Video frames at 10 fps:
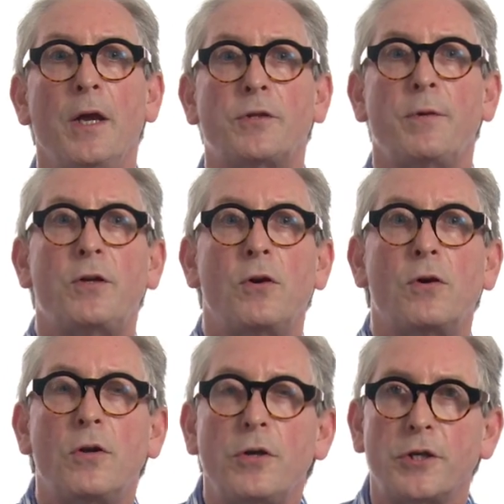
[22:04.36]
So in
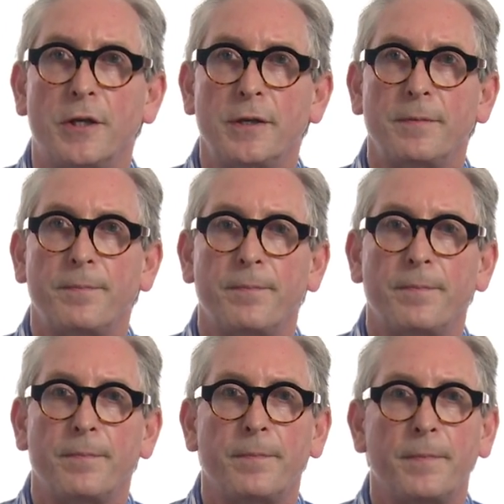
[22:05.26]
conclusion,
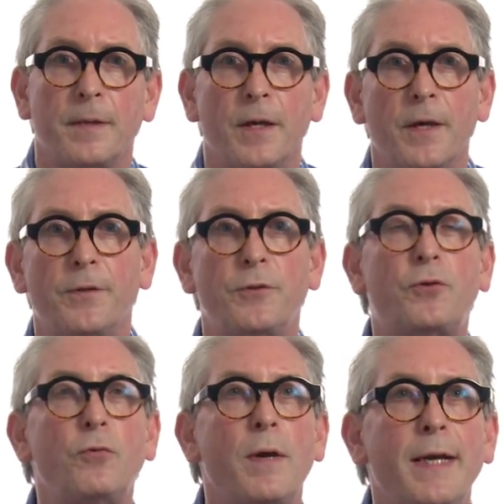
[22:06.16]
the
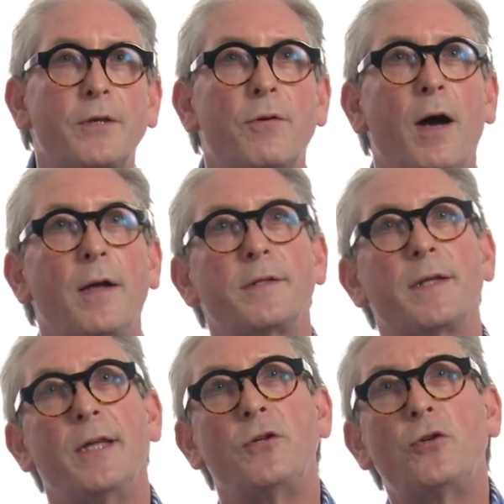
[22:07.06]
2 electrons
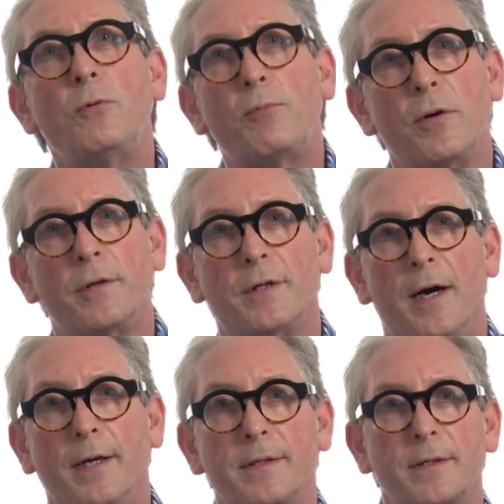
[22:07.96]
and 2
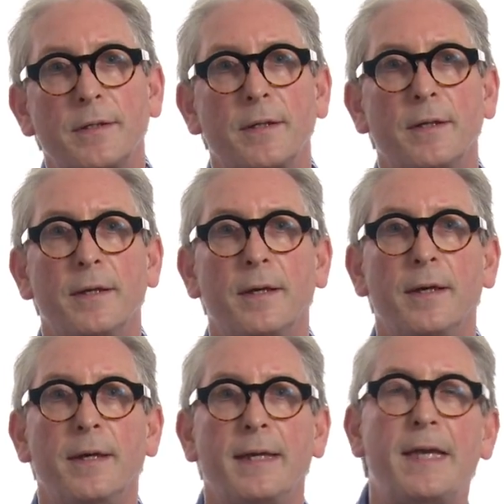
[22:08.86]
protons
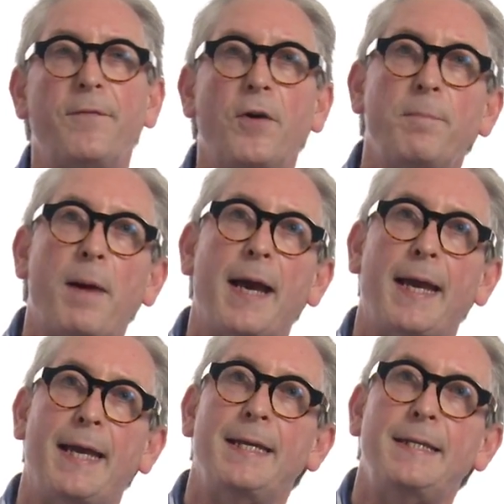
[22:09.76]
given by
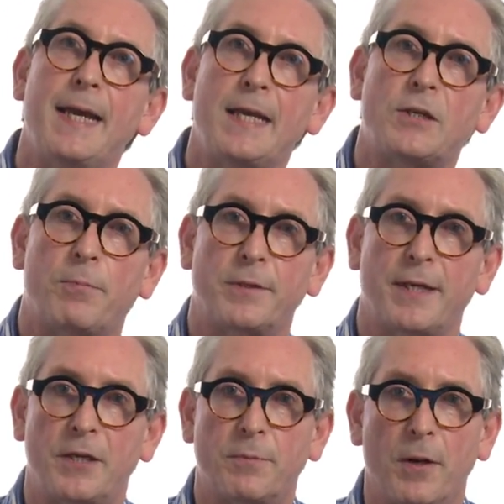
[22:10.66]
NADH plus
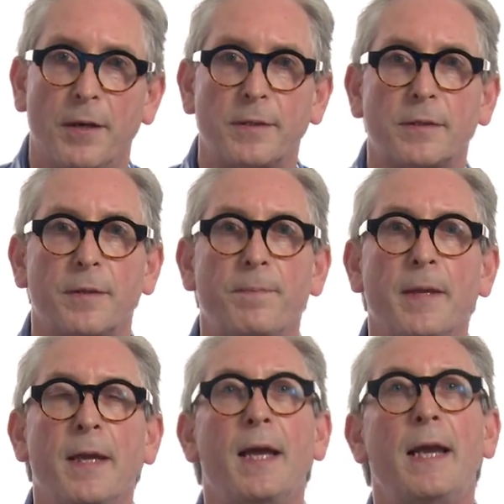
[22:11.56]
H plus
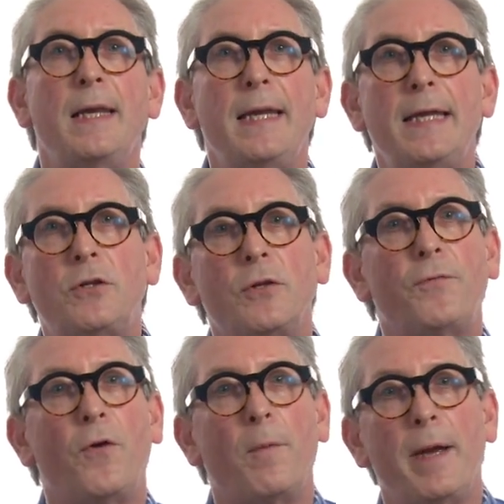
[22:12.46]
lead to the
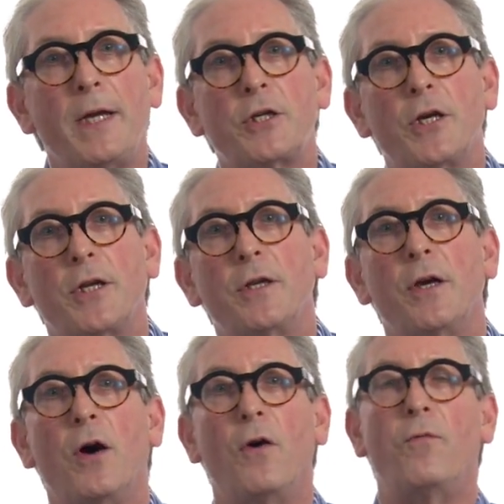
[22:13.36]
formation
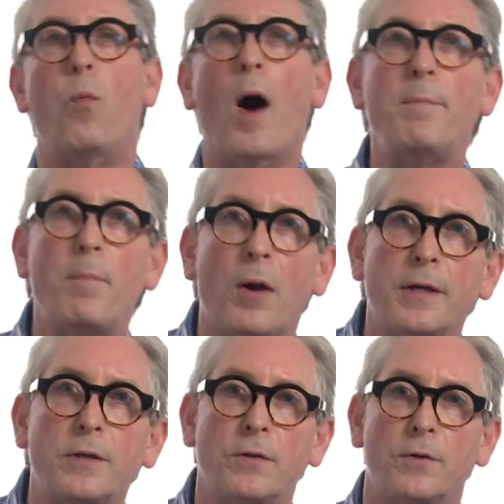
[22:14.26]
of 1
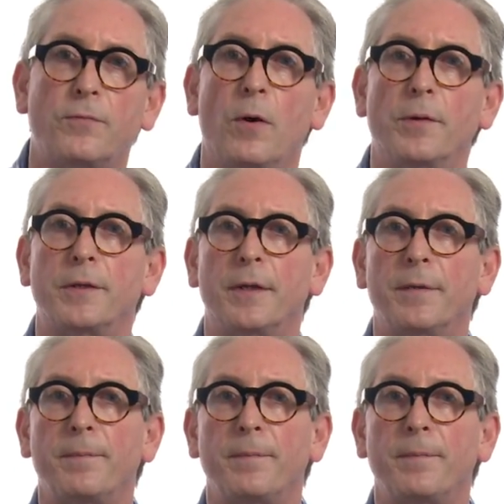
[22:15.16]
molecule of water